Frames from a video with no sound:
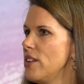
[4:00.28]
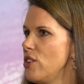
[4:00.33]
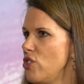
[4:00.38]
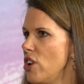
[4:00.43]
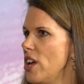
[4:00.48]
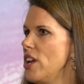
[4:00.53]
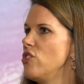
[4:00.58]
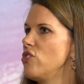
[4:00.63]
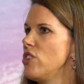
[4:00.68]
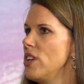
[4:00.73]
the
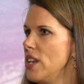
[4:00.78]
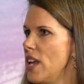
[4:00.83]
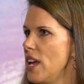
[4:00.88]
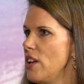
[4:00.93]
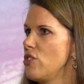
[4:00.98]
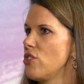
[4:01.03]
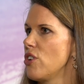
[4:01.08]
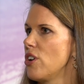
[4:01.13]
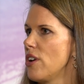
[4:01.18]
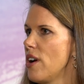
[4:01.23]
changing
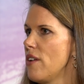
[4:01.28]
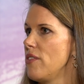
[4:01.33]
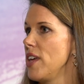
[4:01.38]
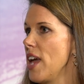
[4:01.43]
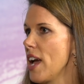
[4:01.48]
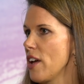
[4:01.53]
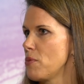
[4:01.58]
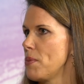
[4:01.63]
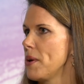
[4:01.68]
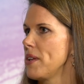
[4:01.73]
nature of the
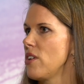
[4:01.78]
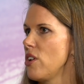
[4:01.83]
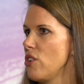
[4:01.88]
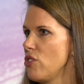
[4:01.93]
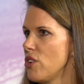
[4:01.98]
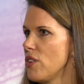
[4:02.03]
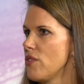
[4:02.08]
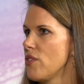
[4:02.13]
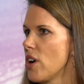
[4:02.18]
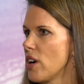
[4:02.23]

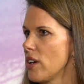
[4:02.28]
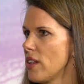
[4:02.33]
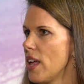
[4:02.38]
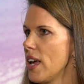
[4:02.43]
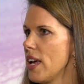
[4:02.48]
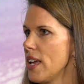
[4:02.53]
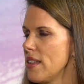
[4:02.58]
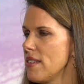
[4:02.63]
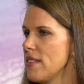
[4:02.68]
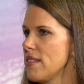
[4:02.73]
expectation of our
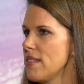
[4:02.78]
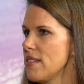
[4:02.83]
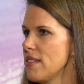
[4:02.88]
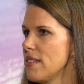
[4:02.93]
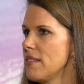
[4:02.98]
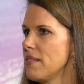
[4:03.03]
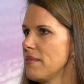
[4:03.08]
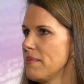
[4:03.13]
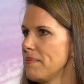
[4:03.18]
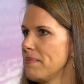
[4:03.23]

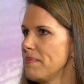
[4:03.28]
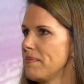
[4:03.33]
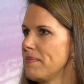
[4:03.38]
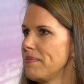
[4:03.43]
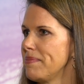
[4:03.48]
clients.